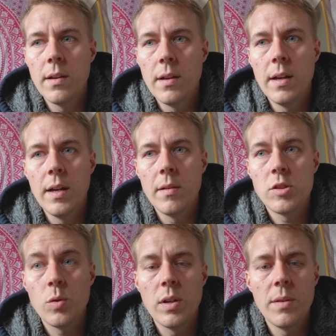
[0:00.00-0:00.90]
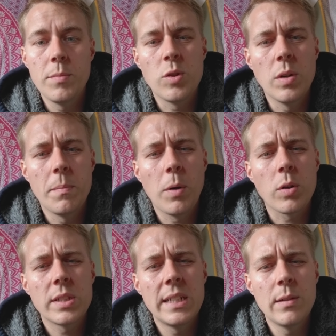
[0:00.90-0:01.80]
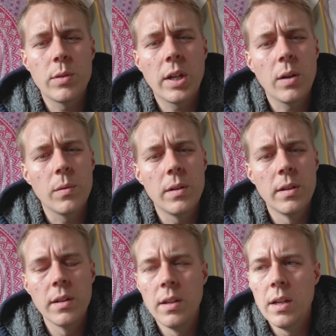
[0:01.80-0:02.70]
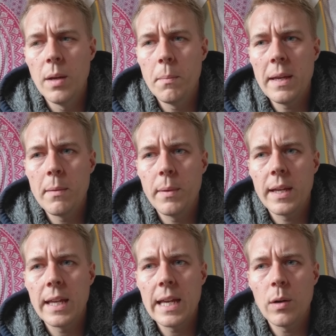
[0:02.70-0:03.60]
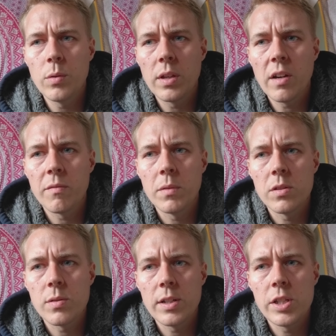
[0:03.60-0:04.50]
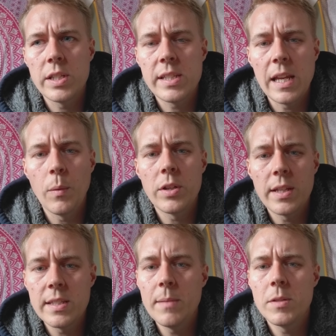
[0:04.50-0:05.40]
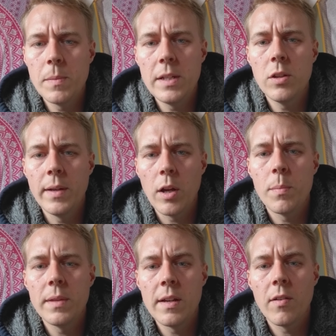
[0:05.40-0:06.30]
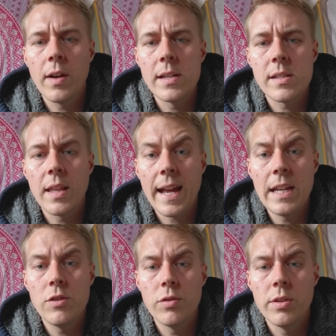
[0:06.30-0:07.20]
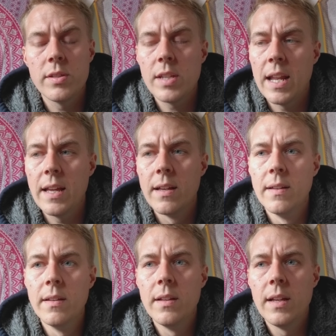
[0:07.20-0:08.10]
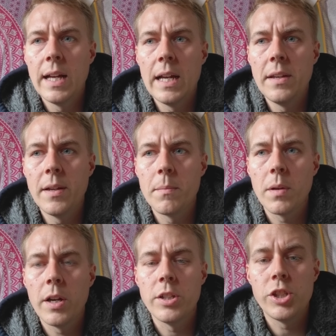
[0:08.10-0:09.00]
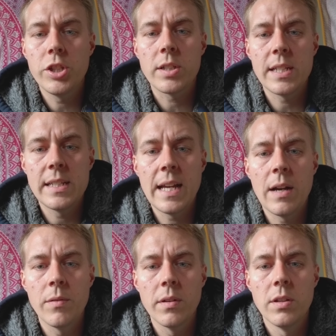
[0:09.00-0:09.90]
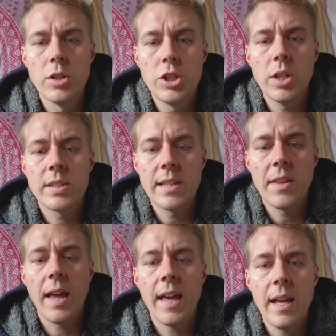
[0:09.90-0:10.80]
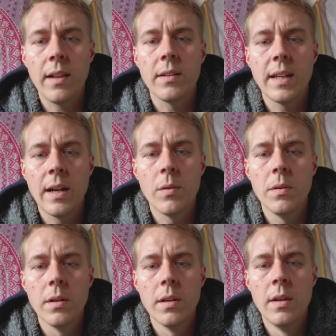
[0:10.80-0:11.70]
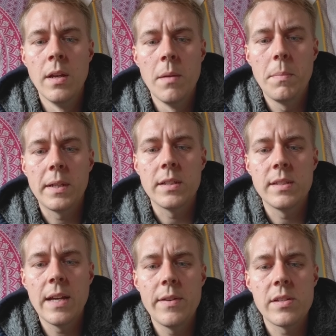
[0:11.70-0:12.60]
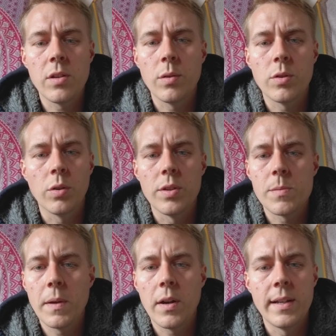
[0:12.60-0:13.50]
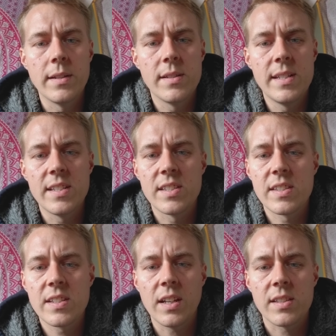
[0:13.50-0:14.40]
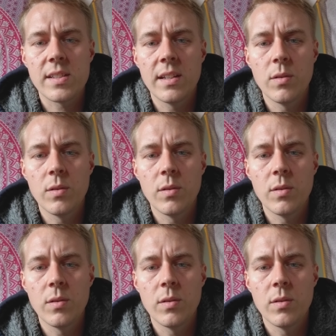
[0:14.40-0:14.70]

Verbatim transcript: Uh, to a to a poxy little cult, and maybe we can get all the governments to actually see, which they seem to be doing, open their eyes to the hatred that's in it, and um, and shut it down, shut it the hell down, because there is no God that's behind disgusting